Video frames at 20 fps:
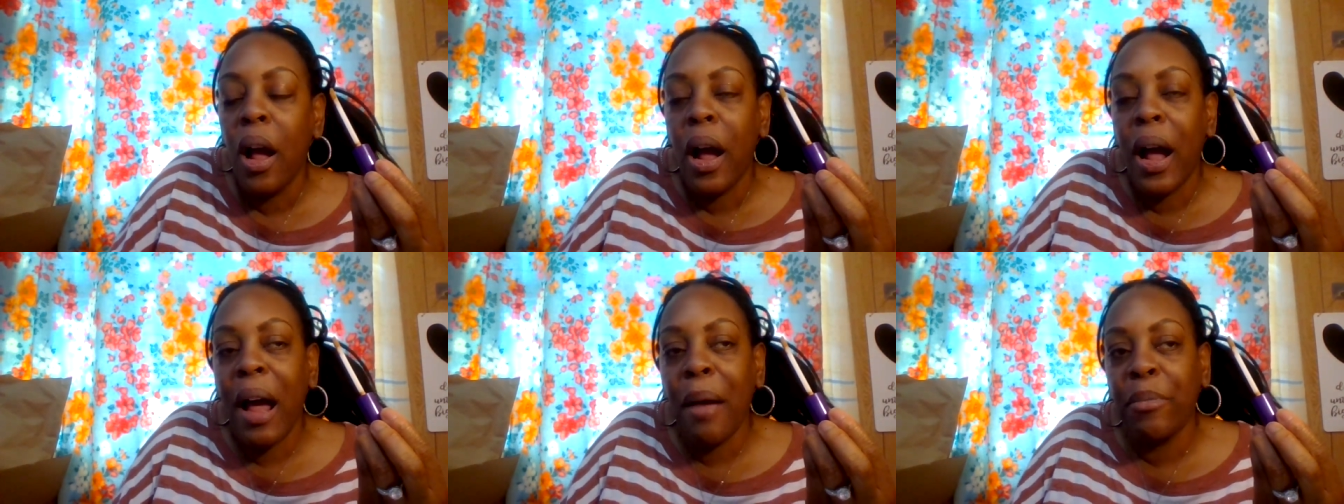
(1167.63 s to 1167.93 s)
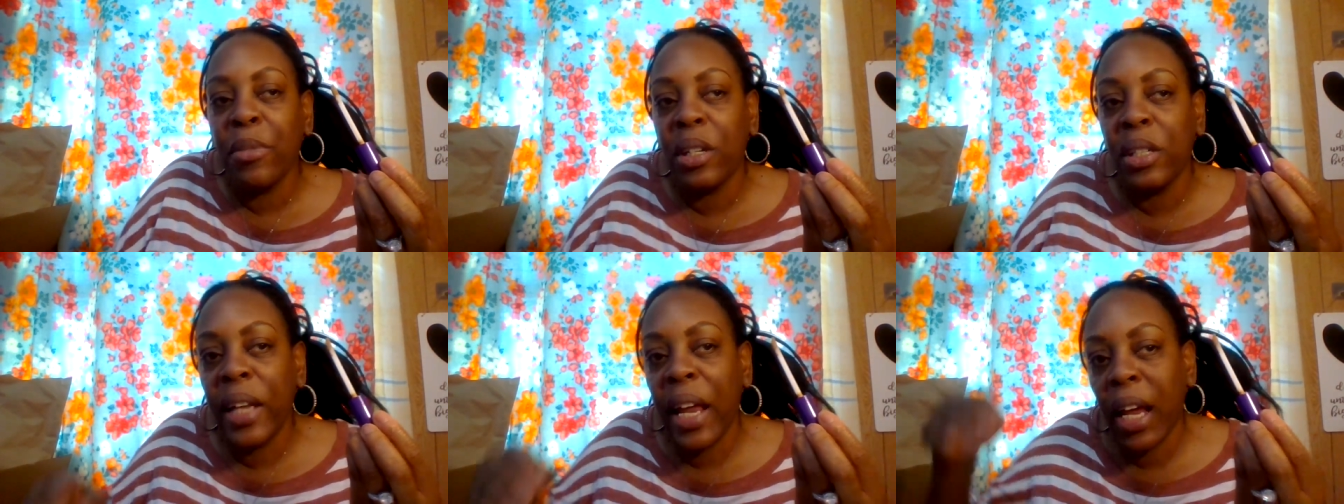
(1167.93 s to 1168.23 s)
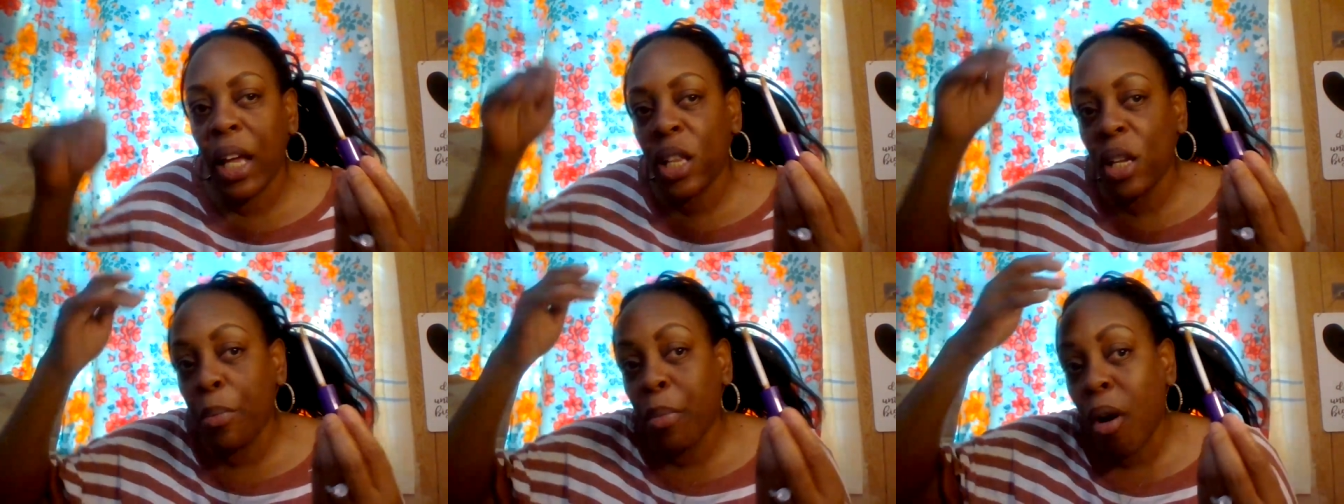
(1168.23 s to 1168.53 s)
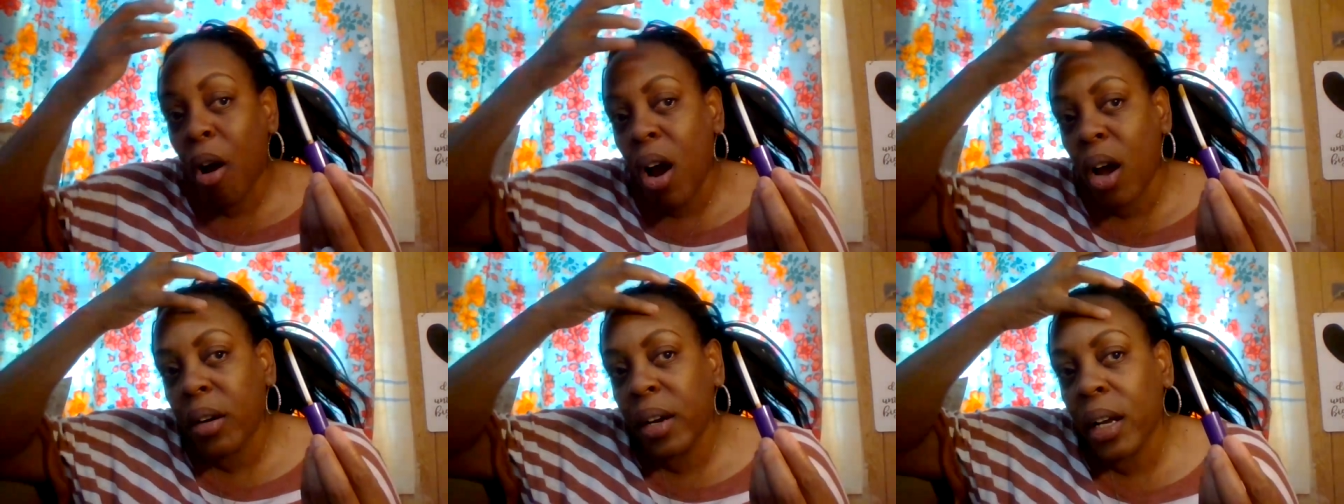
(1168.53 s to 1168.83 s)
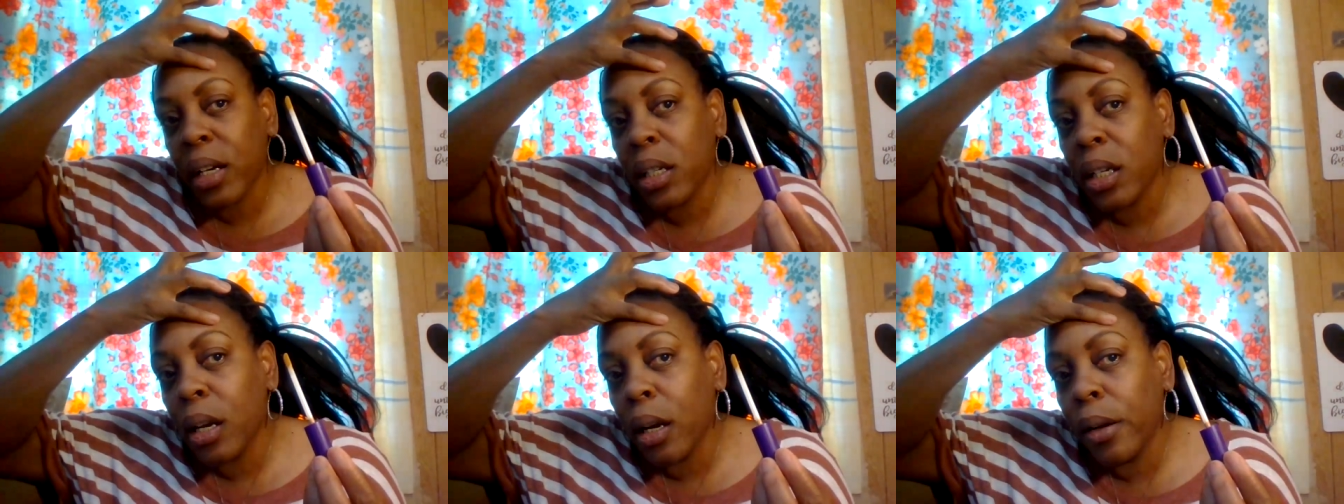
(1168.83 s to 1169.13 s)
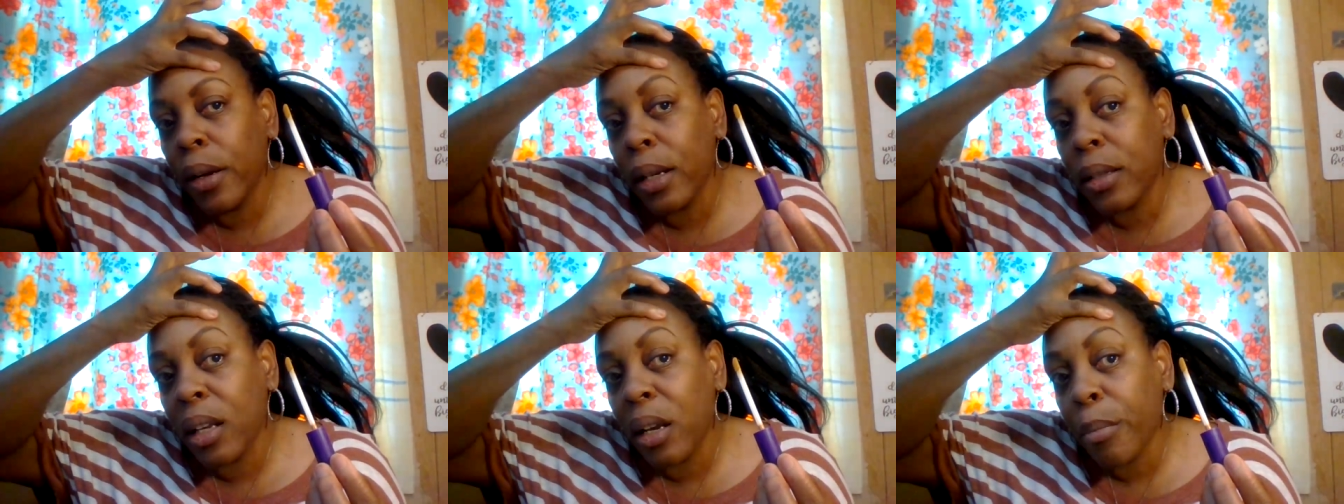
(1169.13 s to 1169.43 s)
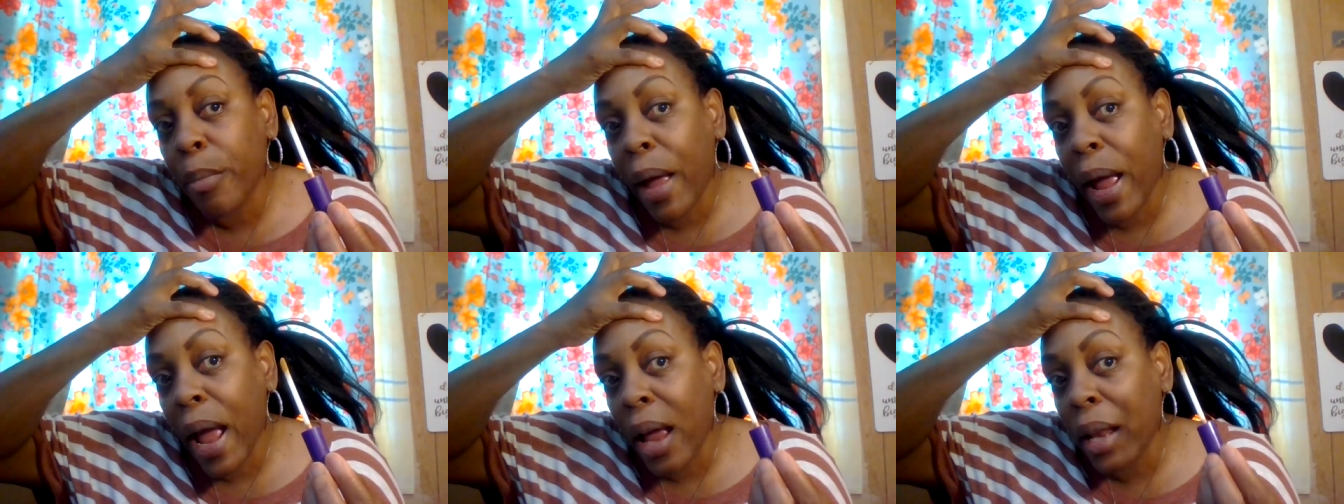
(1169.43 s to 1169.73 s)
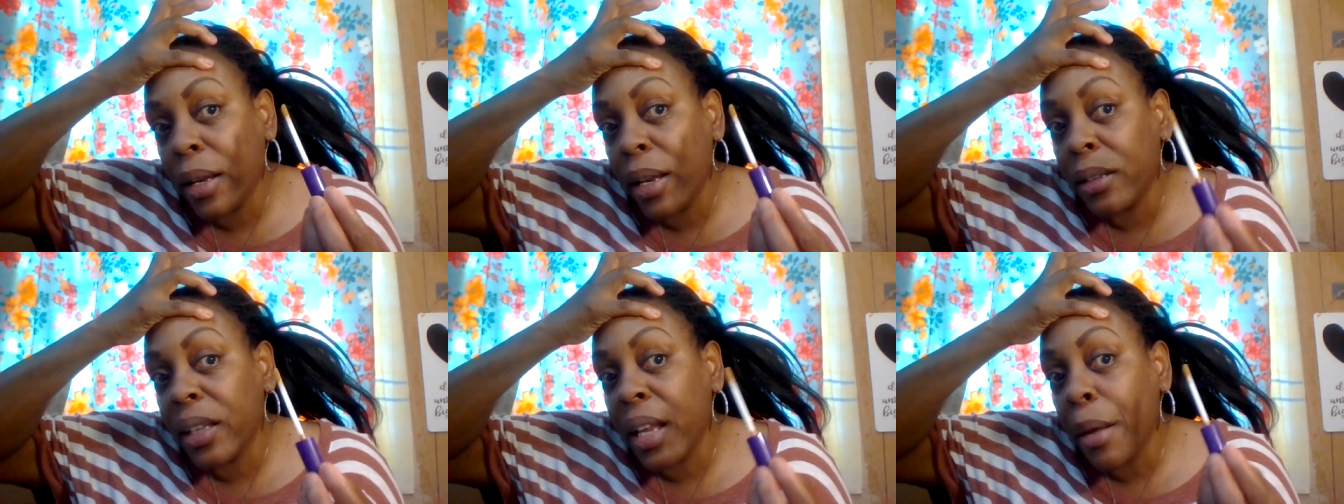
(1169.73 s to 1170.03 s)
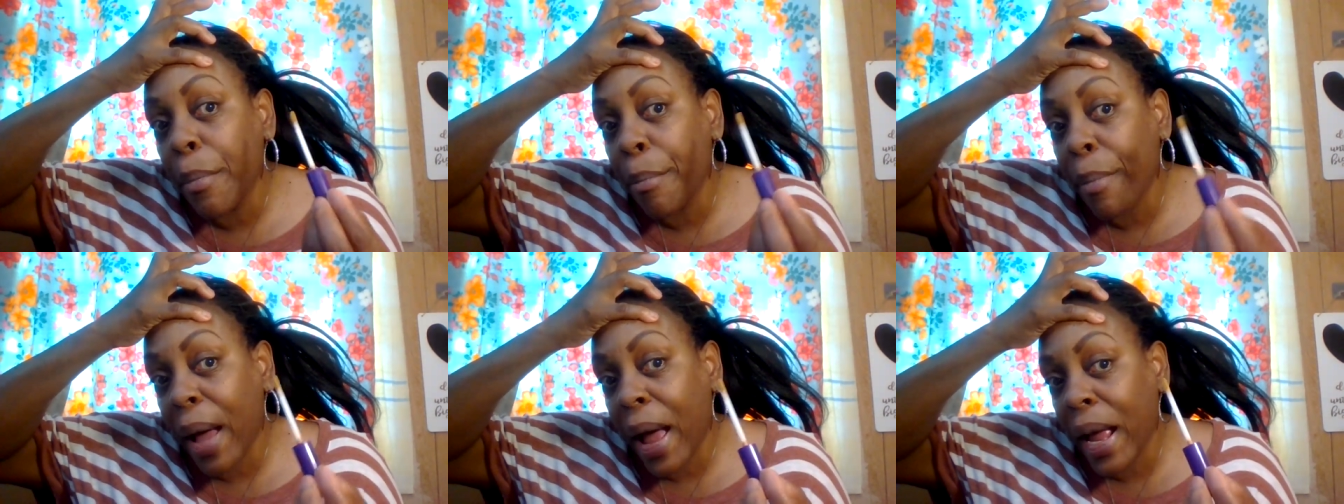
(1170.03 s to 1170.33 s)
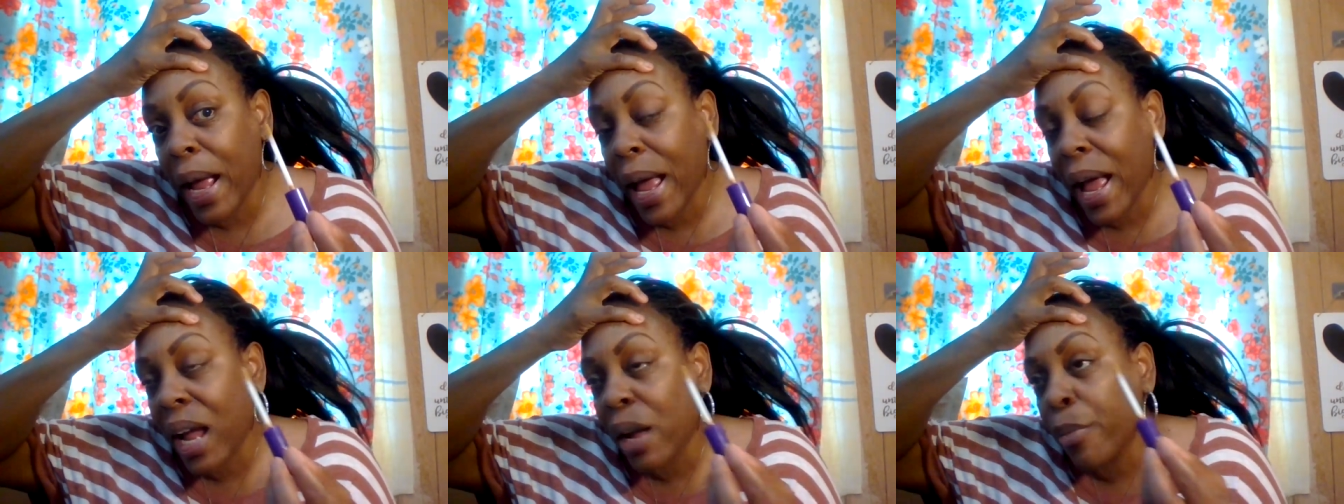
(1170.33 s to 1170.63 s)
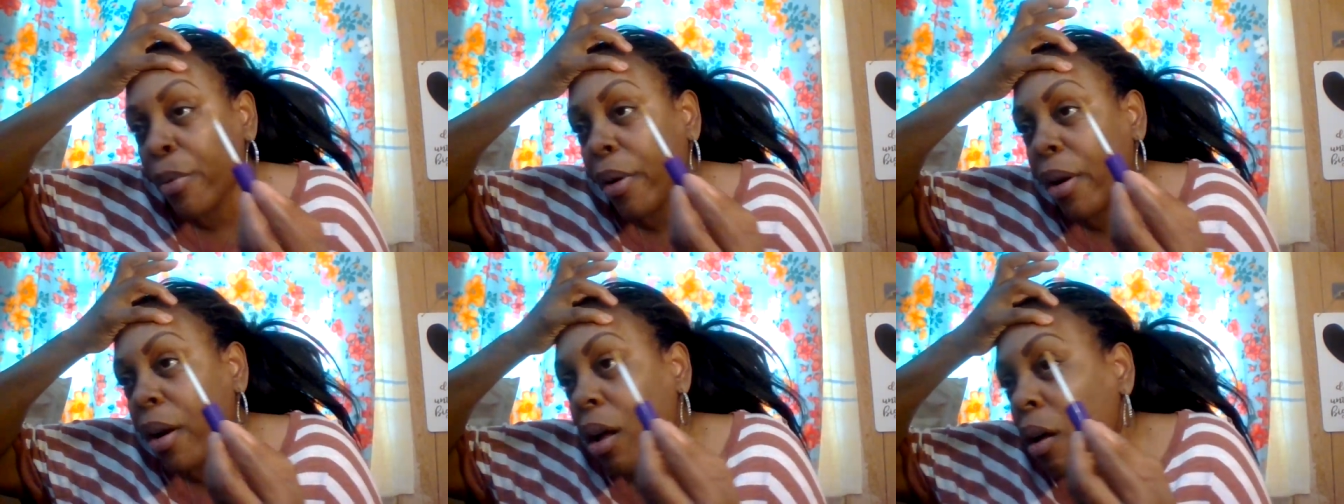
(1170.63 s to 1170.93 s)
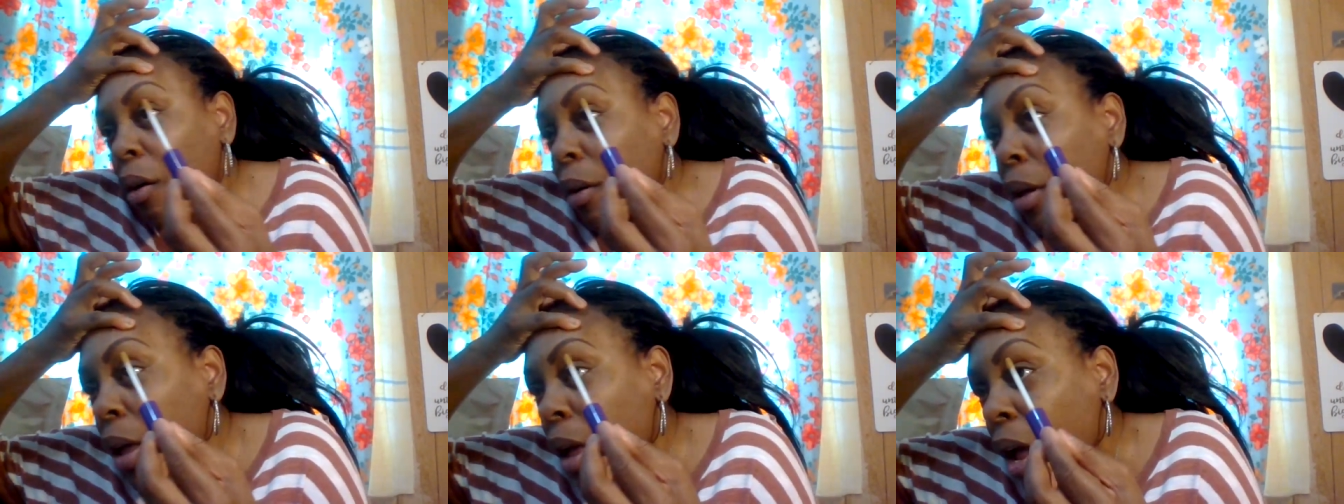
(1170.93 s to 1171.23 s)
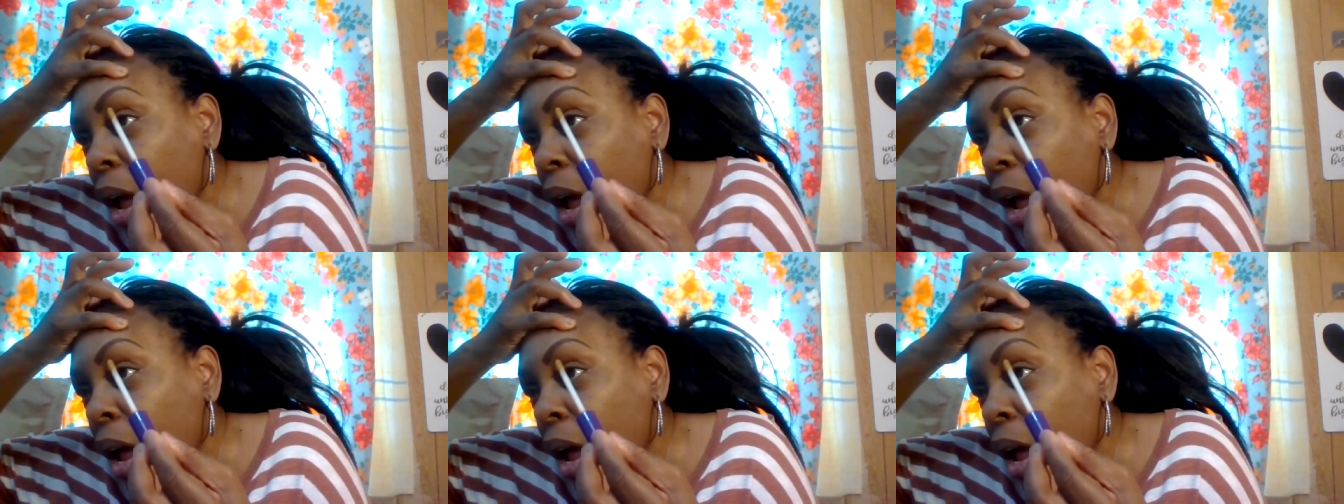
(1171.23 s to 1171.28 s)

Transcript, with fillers: I'm just taking the product lifting my lifting my eyebrow